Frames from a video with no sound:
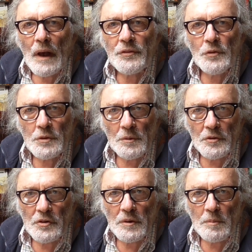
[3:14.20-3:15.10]
I thought it
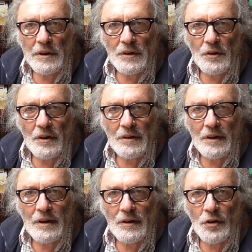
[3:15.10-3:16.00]
was going to be
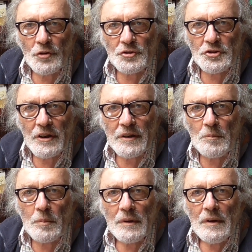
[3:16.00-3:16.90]

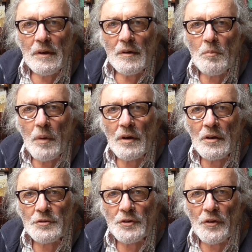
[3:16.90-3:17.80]
Onshape, but I
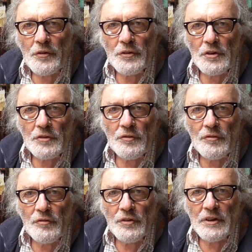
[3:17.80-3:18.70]
got to the
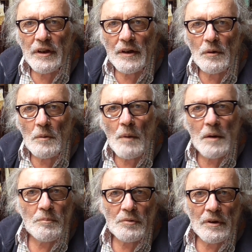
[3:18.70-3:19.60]
third video and
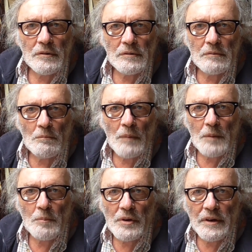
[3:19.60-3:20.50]
my
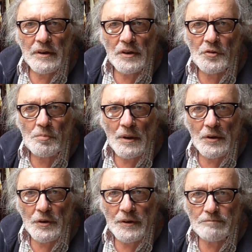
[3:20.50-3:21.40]
brain
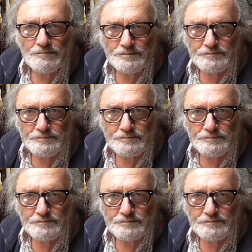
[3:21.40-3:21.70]
exploded.